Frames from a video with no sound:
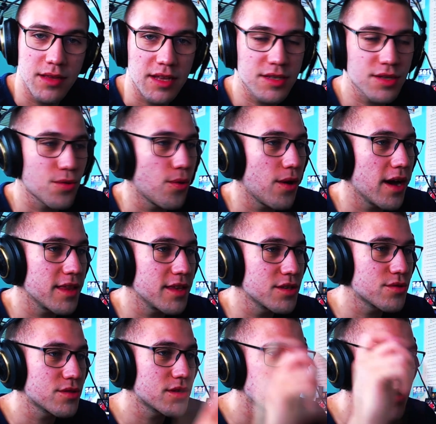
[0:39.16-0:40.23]
That's quite
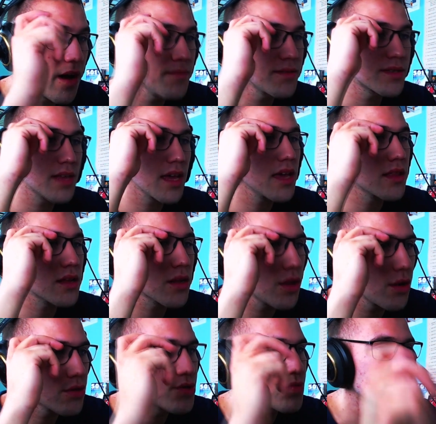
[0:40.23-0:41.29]
interesting. Tom stayed
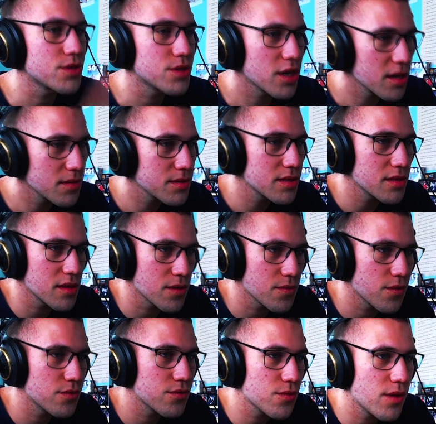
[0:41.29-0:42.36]
close with James and they
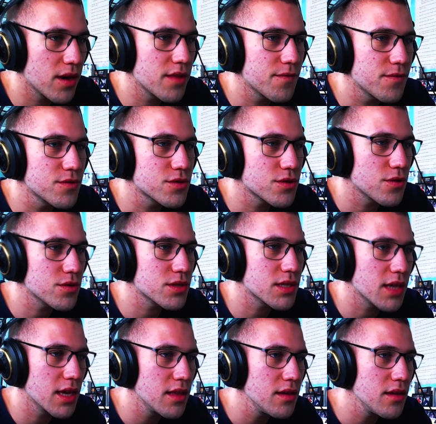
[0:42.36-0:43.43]
wrote quite a few songs
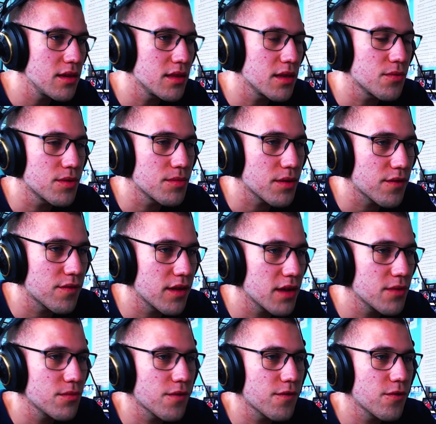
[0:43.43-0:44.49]
together, and then when
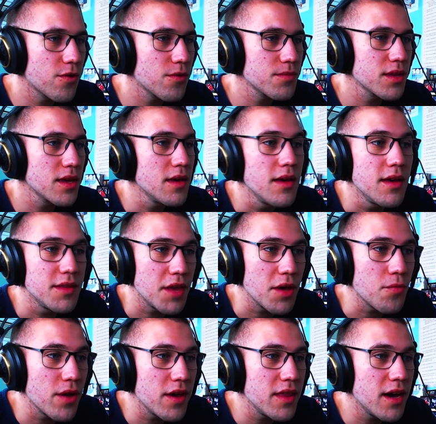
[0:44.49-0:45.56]
McFly were formed,
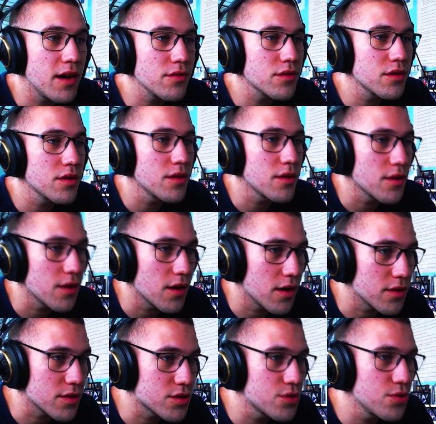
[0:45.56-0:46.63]
they went out
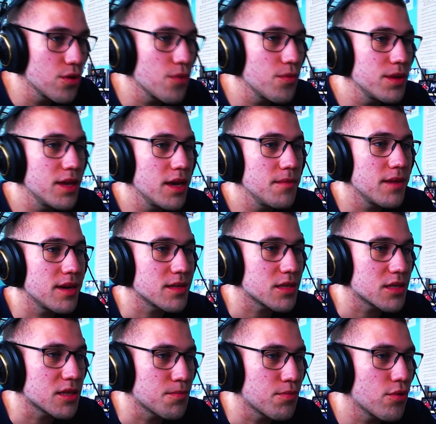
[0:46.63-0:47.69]
on a tour with them as
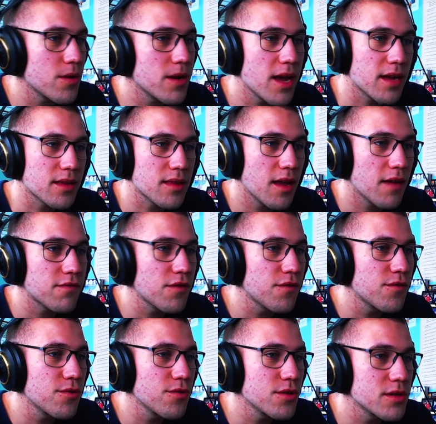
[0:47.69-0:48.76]
a support act. After a
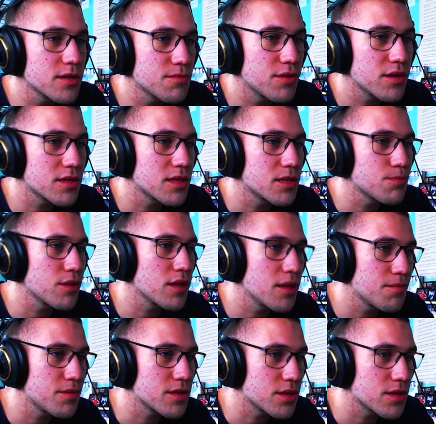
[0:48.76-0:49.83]
few years, Busted split
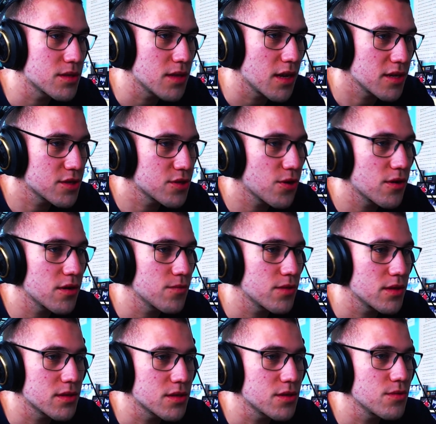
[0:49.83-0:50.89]
up as Charlie
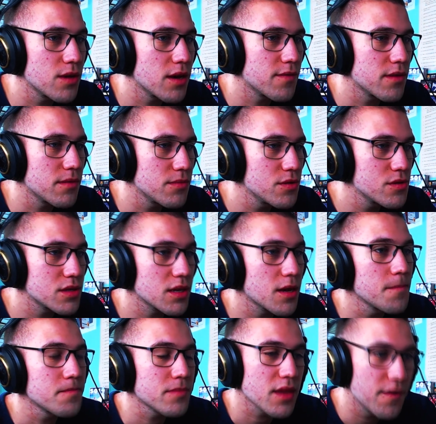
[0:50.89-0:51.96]
wanted to do heavier
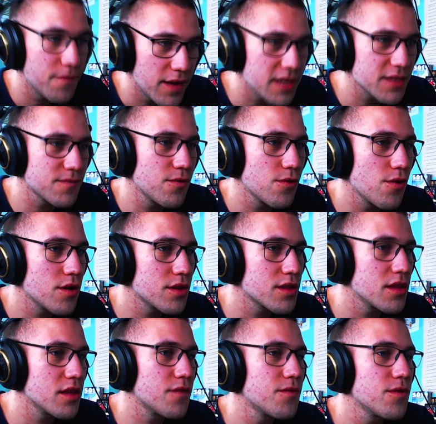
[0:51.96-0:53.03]
music. Fast forward
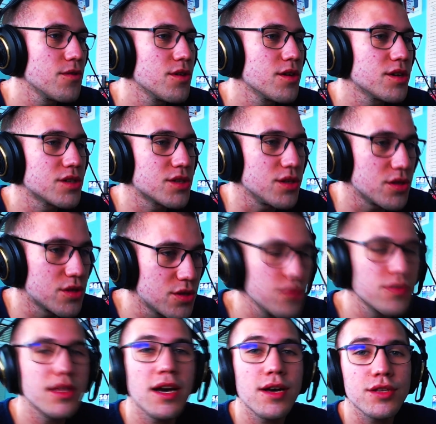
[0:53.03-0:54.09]
another few years to
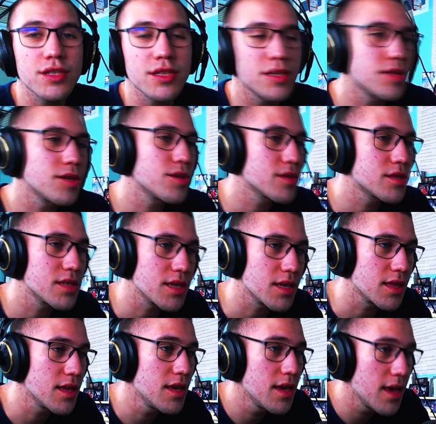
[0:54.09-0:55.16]

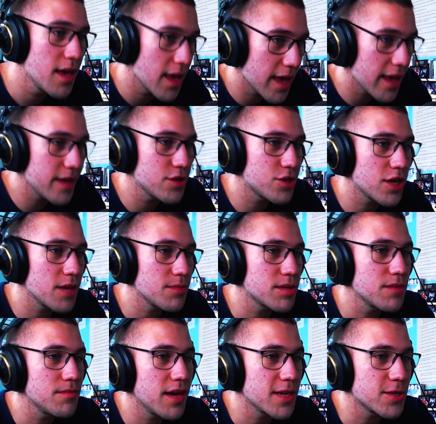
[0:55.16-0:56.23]
2013, and
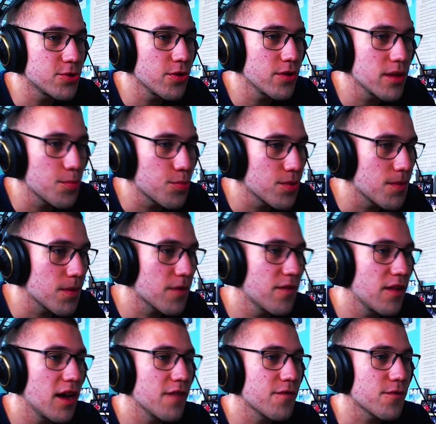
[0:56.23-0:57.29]
James and Matt joined up with
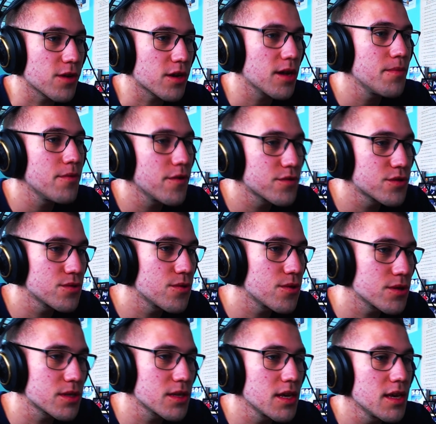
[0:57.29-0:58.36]
McFly for a couple of
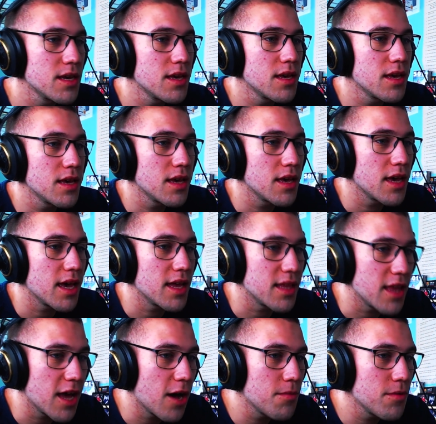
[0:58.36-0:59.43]
tours in
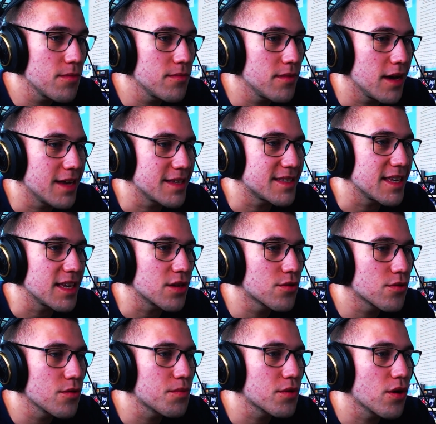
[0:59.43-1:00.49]
an album as a
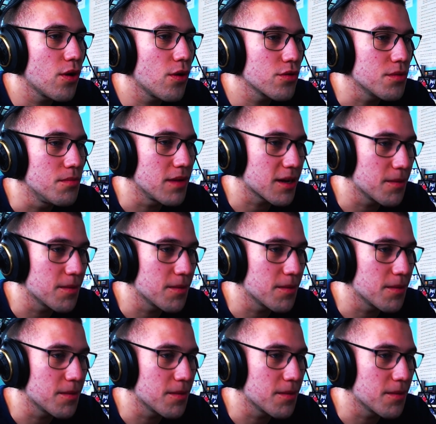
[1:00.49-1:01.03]
group called